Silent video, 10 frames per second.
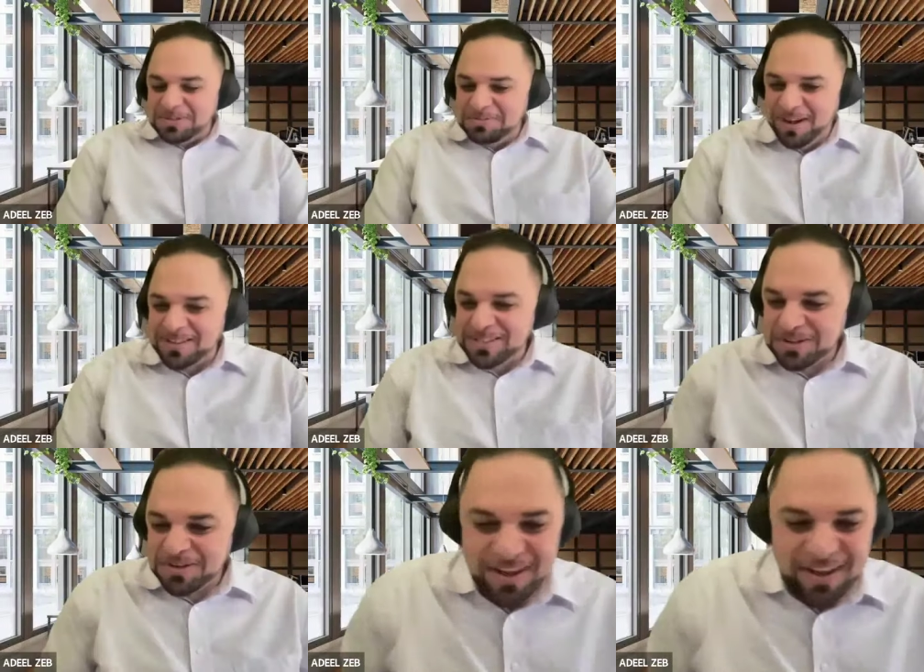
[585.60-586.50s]
you about.
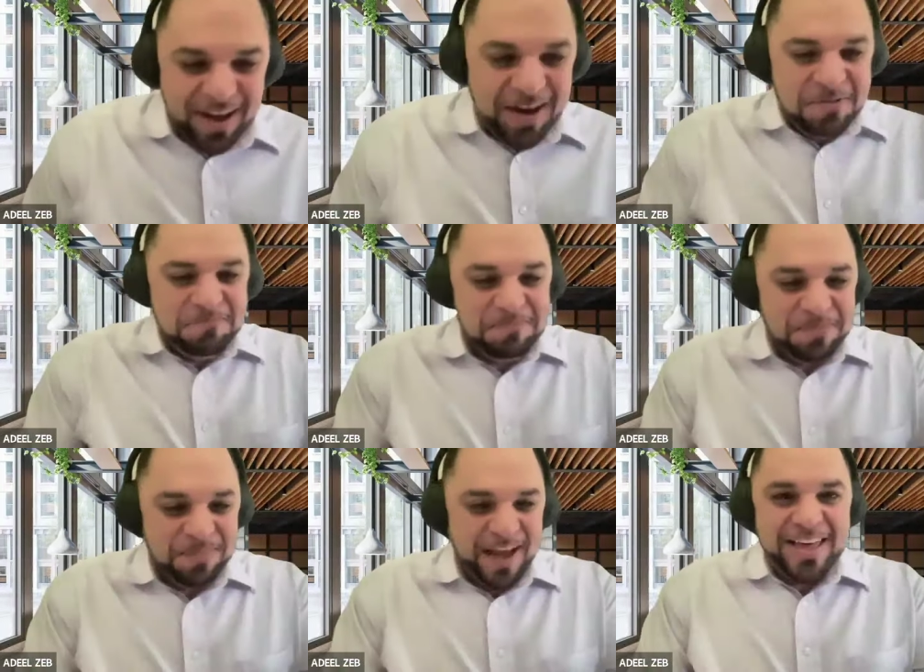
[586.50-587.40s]
So um,
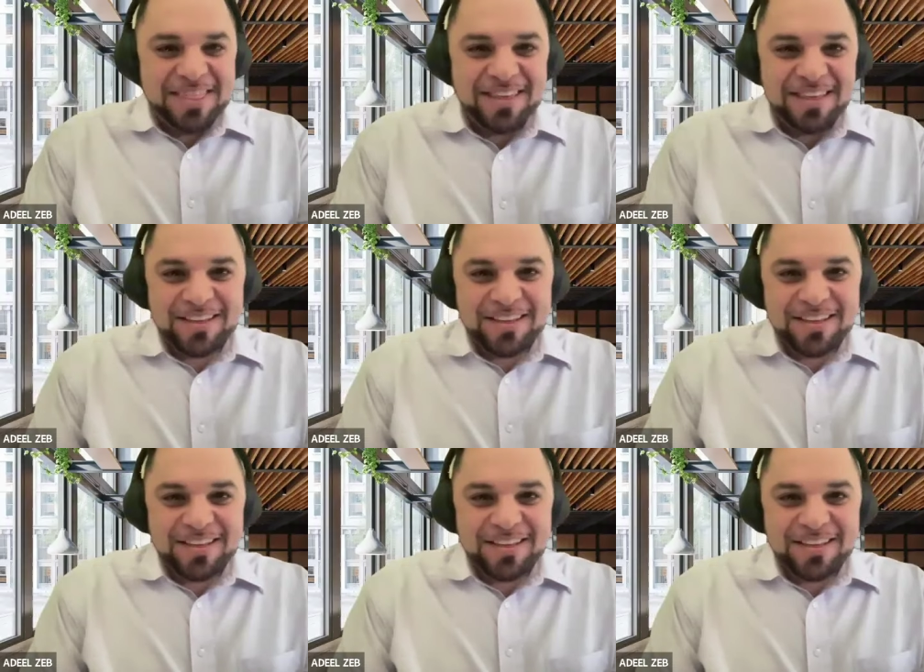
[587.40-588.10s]
I, I think